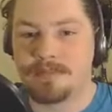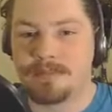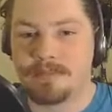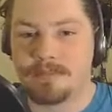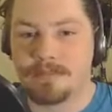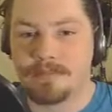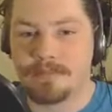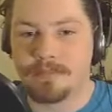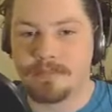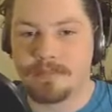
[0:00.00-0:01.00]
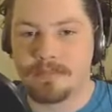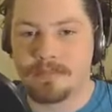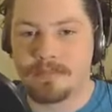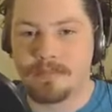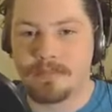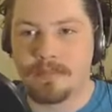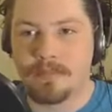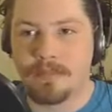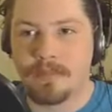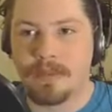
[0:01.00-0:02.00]

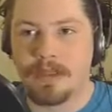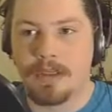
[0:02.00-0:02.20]
[no speech]